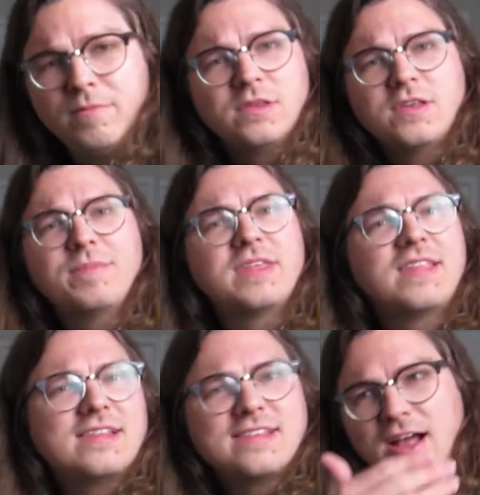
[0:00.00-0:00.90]
Something
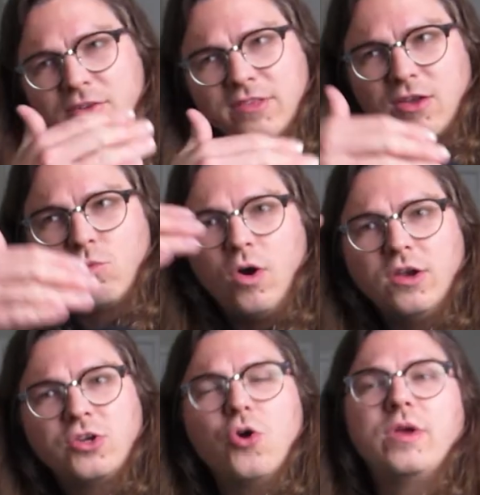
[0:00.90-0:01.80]
that sounds like
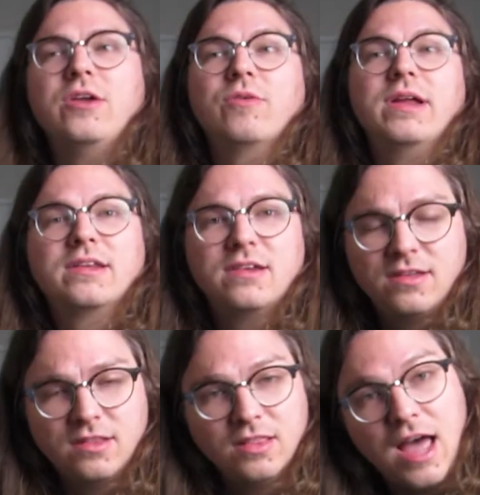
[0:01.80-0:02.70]
one coherent
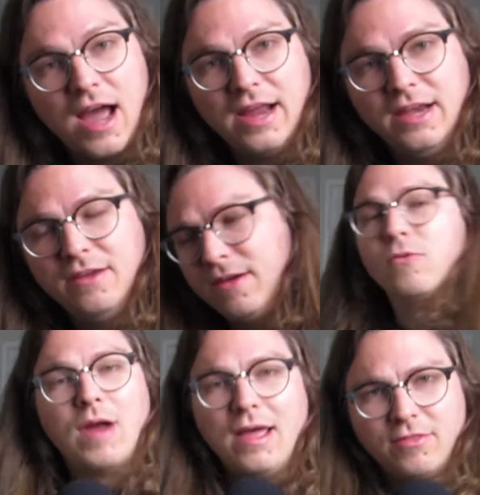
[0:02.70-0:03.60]
line
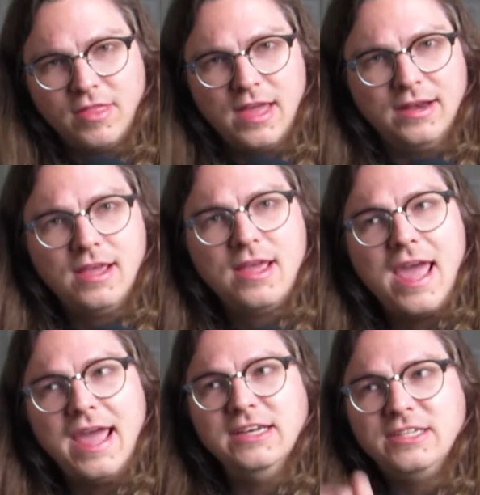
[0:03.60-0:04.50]
rather than
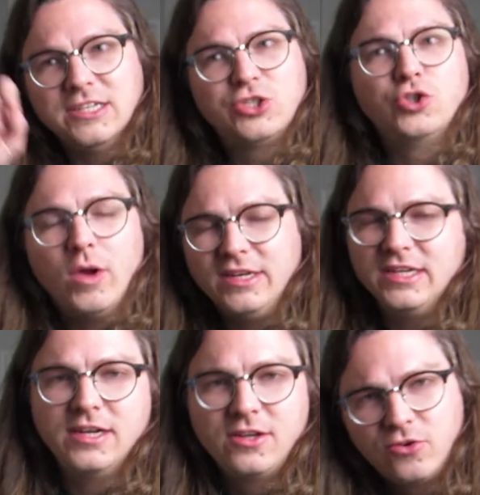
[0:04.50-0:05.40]
a
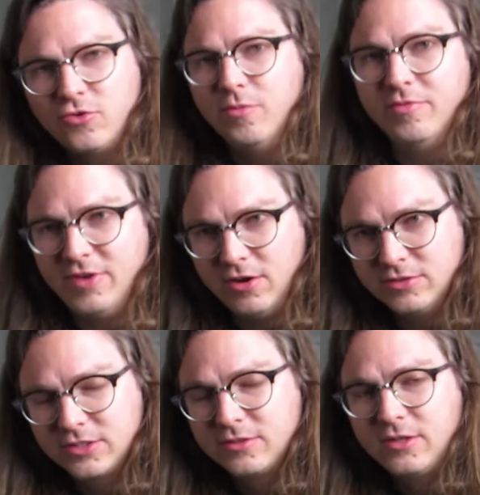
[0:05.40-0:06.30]
disjointed group of
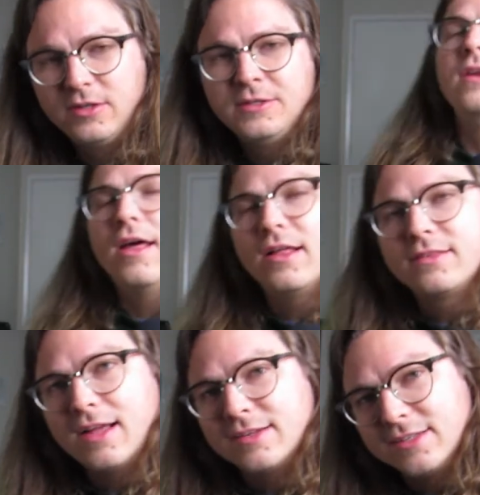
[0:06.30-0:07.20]
notes. Now, that's
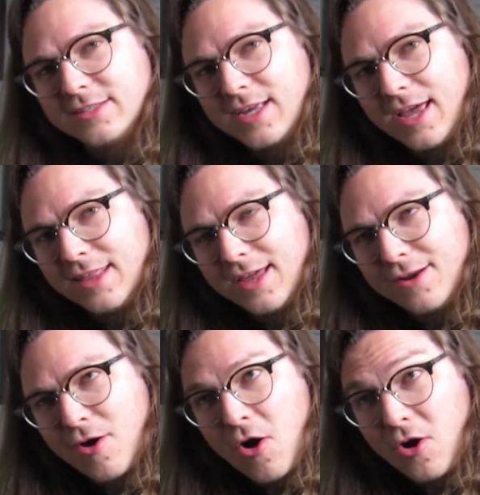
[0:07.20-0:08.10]
not to say that
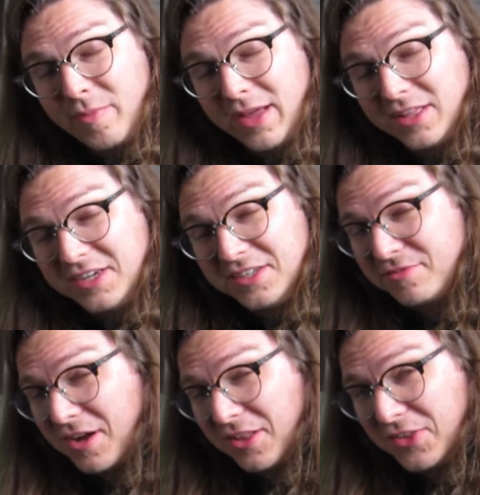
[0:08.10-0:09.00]
all melodies
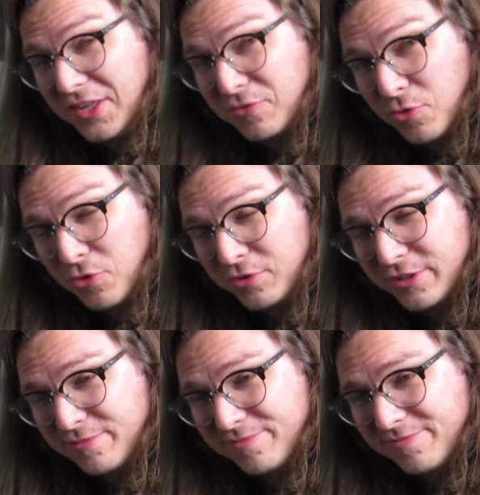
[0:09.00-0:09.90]
follow these
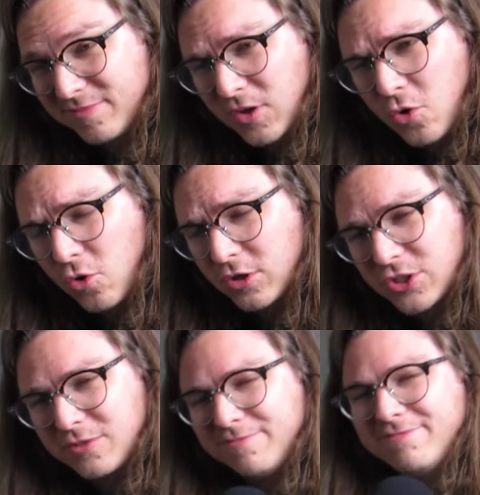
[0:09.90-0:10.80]
rules. Of
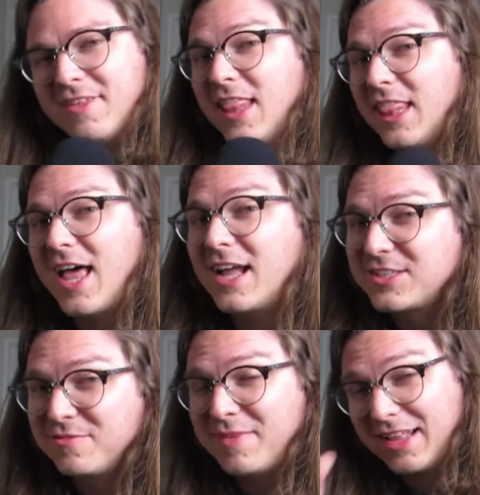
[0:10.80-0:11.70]
course, lots
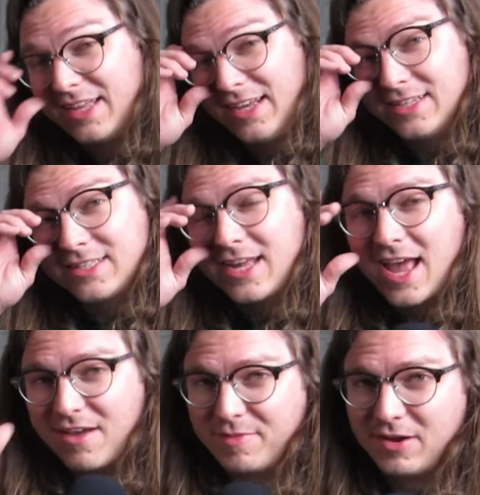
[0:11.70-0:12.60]
of melodies
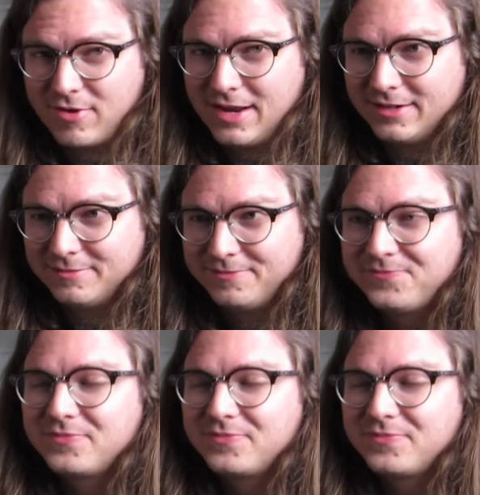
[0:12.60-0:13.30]
have been written.